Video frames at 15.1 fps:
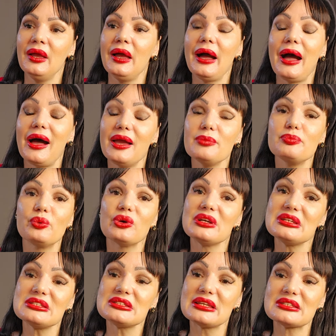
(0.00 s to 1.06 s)
High
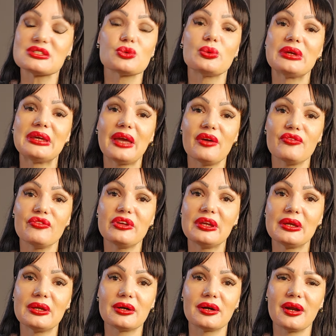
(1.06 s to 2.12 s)
Priestess we have
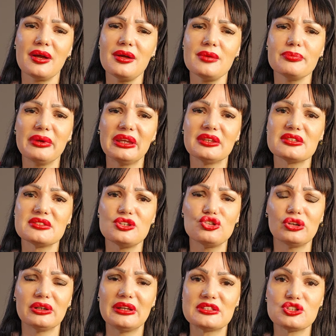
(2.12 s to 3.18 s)
here. A big
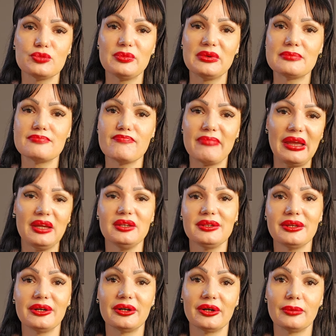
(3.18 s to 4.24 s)
decision needs to be made
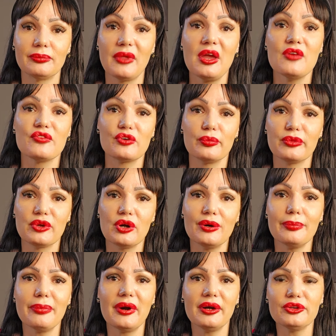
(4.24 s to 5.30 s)
here, from your
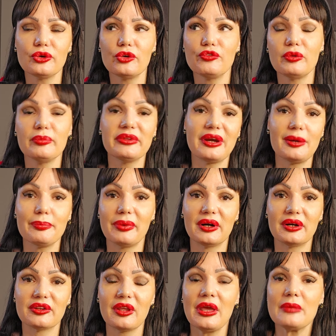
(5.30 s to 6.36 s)
part or from their
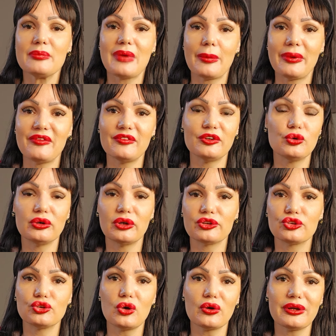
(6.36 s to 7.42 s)
part. Maybe even you're not
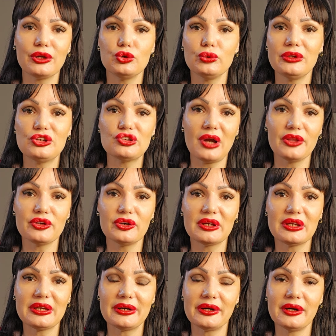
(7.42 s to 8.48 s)
talking to each other
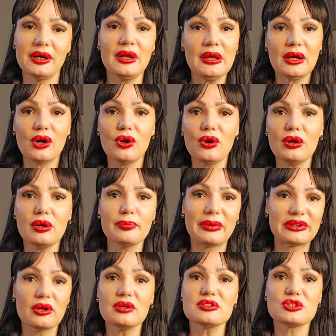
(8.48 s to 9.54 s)
here. But
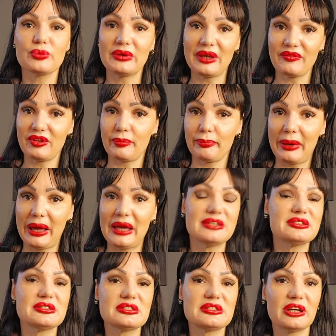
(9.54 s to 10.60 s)
also we have the
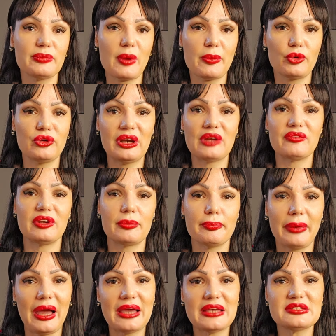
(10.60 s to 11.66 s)
Pisces here. Maybe we're dealing with the
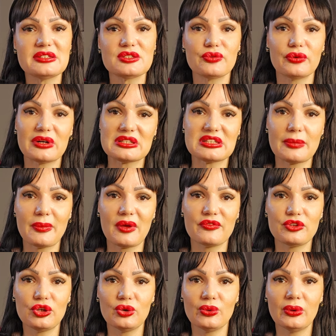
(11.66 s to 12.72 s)
Pisces for some of
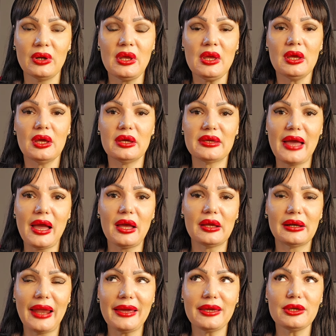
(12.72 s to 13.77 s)
you. You
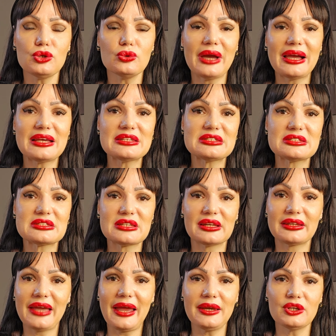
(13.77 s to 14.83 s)
guys
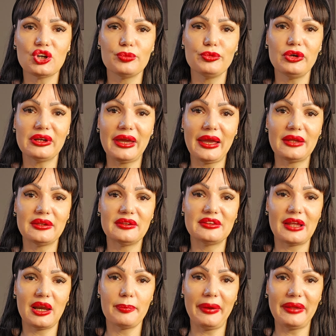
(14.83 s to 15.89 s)
can communicate
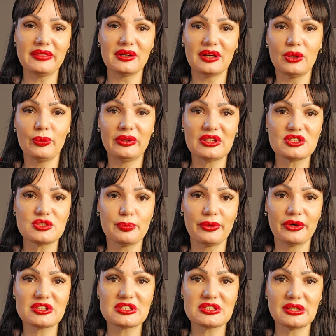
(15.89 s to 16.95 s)
telepathically with this
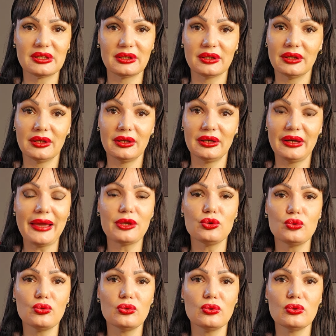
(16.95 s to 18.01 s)
person. Like
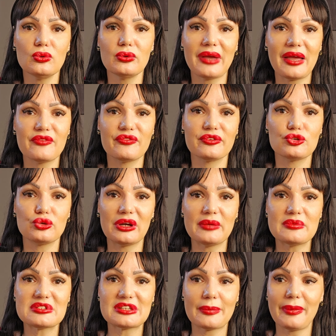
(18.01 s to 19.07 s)
you have
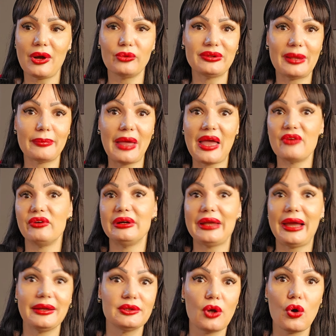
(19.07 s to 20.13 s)
dreams about them every
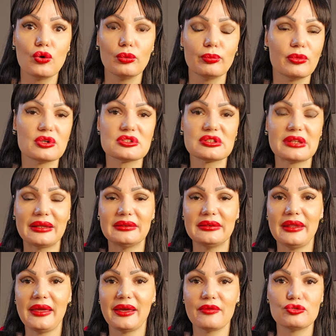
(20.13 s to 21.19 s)
night almost, and
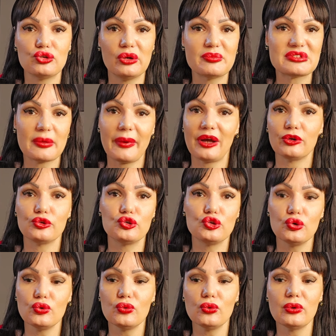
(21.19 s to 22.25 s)
they have dreams about
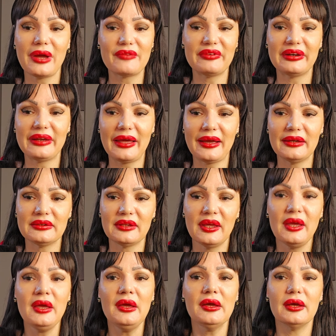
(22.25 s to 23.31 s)
you every night.
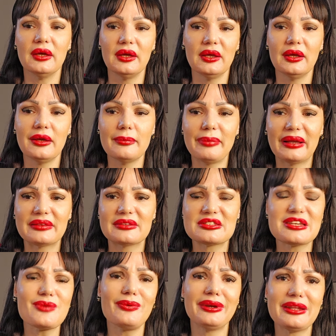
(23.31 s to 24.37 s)
But
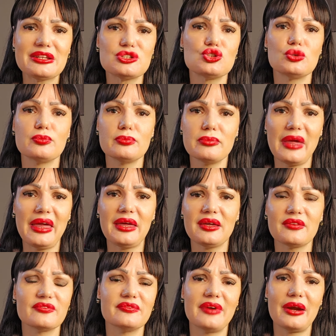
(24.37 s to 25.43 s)
someone needs to make
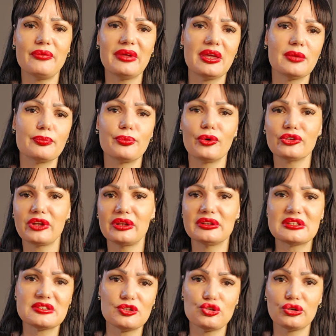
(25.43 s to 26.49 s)
very important
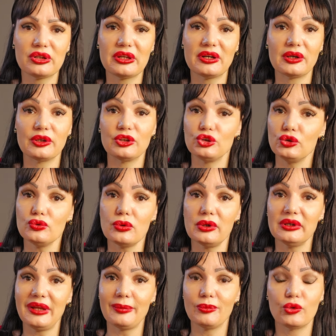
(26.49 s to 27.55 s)
decision here. You or
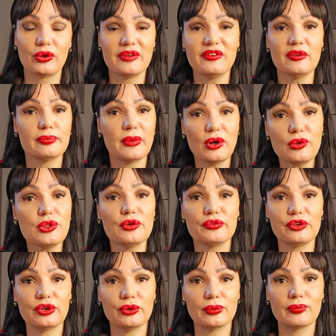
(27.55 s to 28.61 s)
them, or even both of
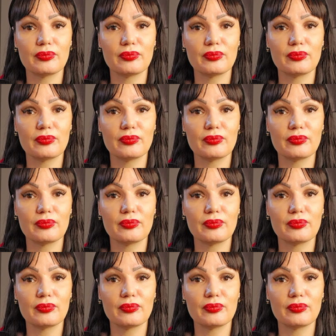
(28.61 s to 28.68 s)
you.